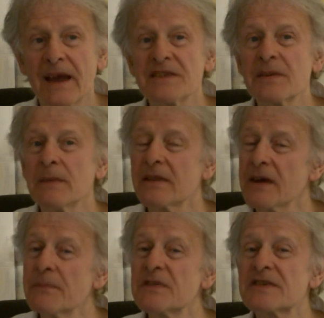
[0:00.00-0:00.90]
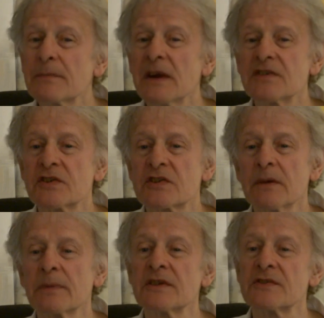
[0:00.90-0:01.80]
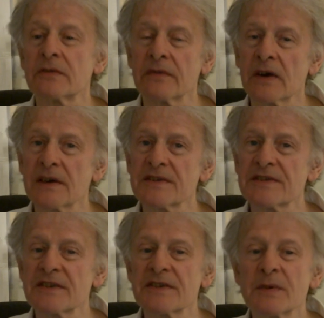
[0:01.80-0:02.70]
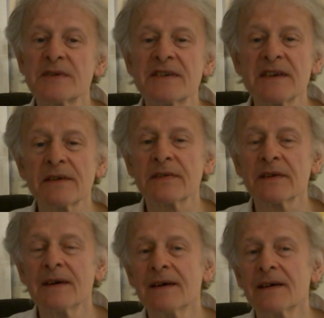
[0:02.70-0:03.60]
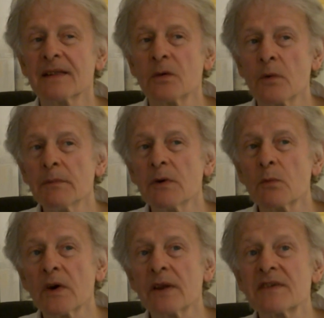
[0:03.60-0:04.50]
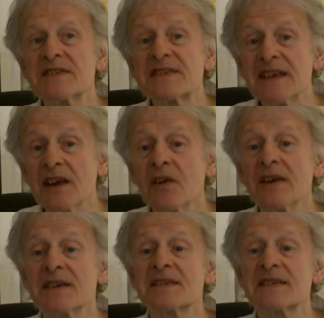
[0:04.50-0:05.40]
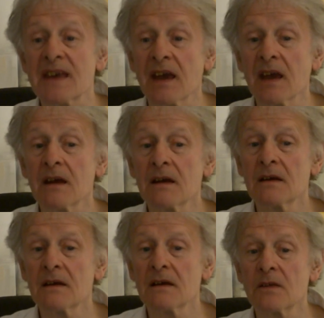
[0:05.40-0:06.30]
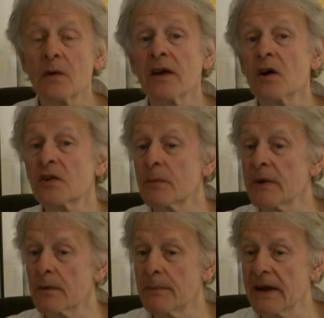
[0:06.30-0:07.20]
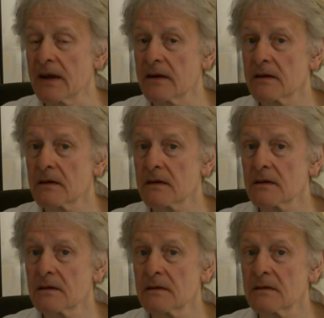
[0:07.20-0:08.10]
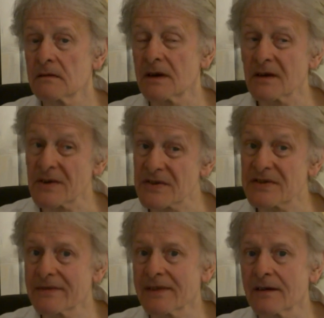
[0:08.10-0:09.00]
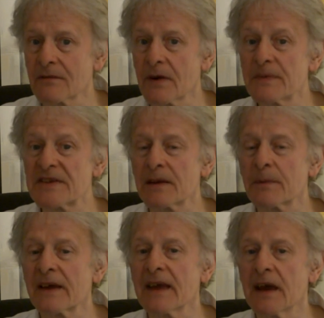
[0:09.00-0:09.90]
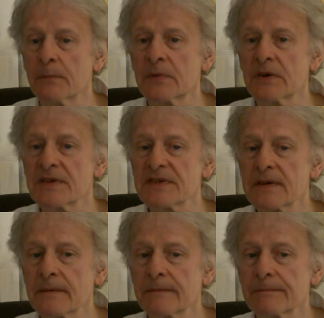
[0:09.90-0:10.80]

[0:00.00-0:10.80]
And it's a, the Empress a Major Trump and it's reversed. So it's as if the women want to have a serious say, though they ought to be obeyed, right? Because they're represented by the Empress.